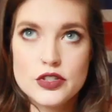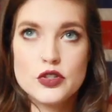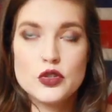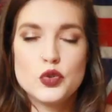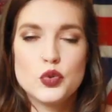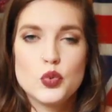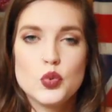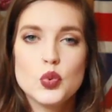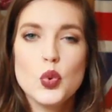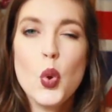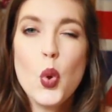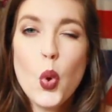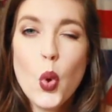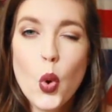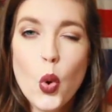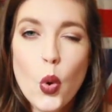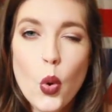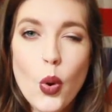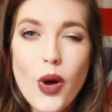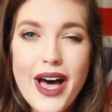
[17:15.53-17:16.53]

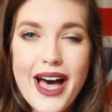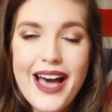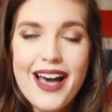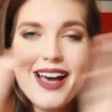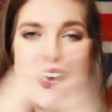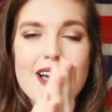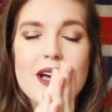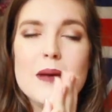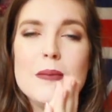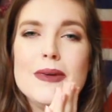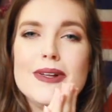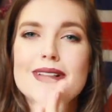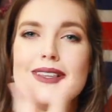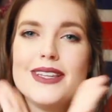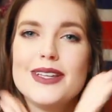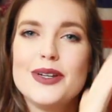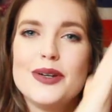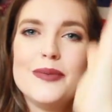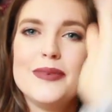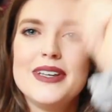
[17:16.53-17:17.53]
So, I'm a
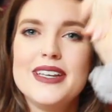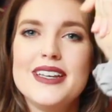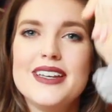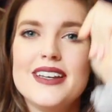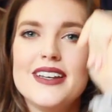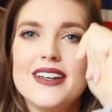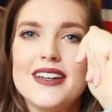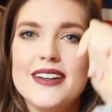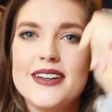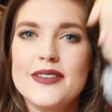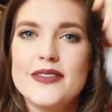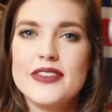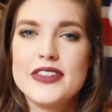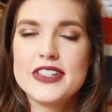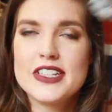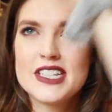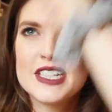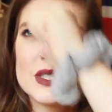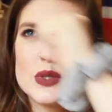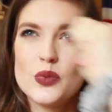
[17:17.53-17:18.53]
little bit of
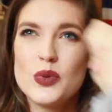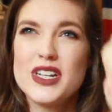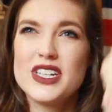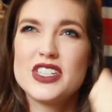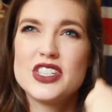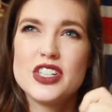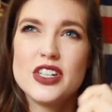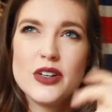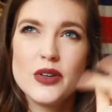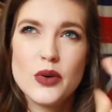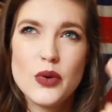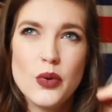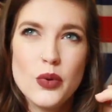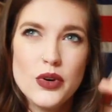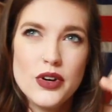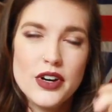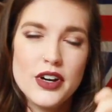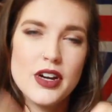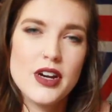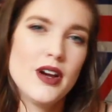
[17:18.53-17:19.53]
a sweatshirt
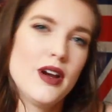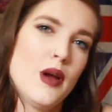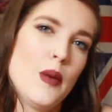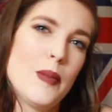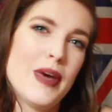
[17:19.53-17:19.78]
hoarder,